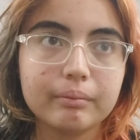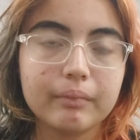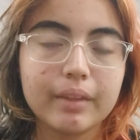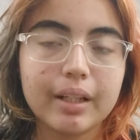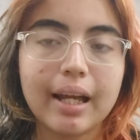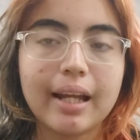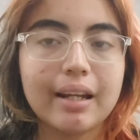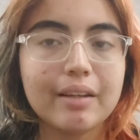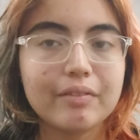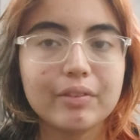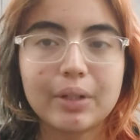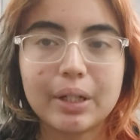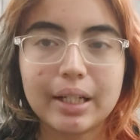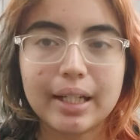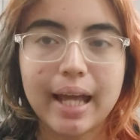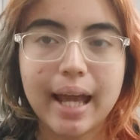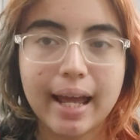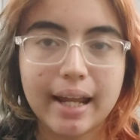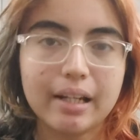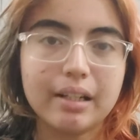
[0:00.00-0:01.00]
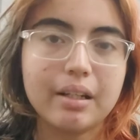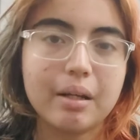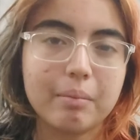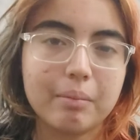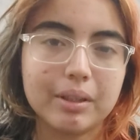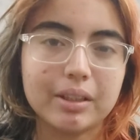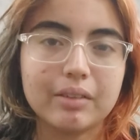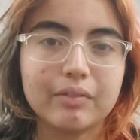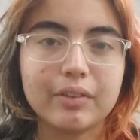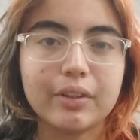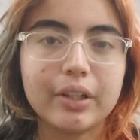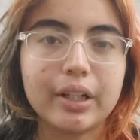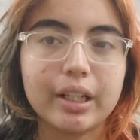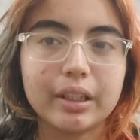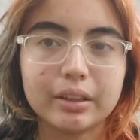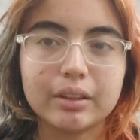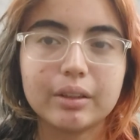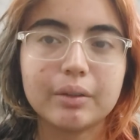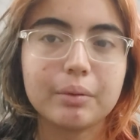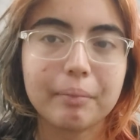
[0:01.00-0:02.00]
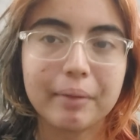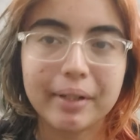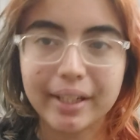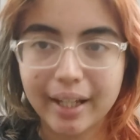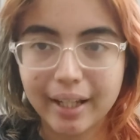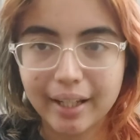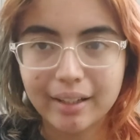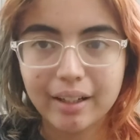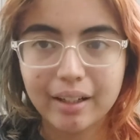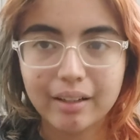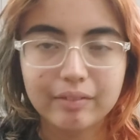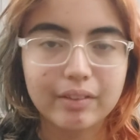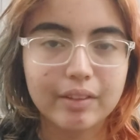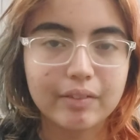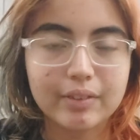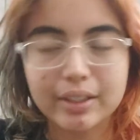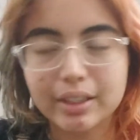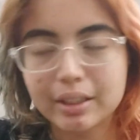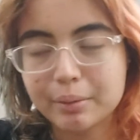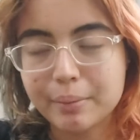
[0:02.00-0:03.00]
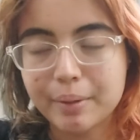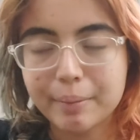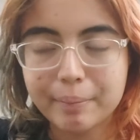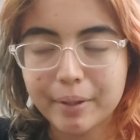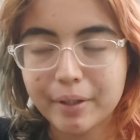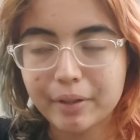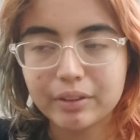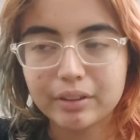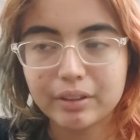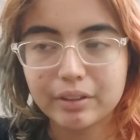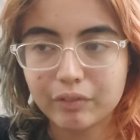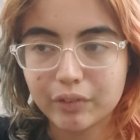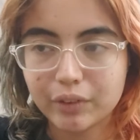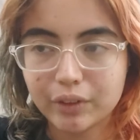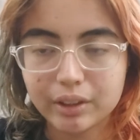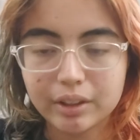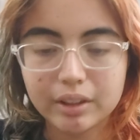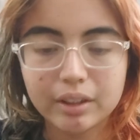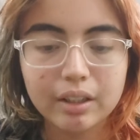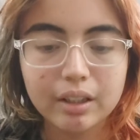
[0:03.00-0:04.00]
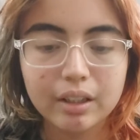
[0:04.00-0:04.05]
I never really had that much of a relationship with my dad ever since my parents divorced.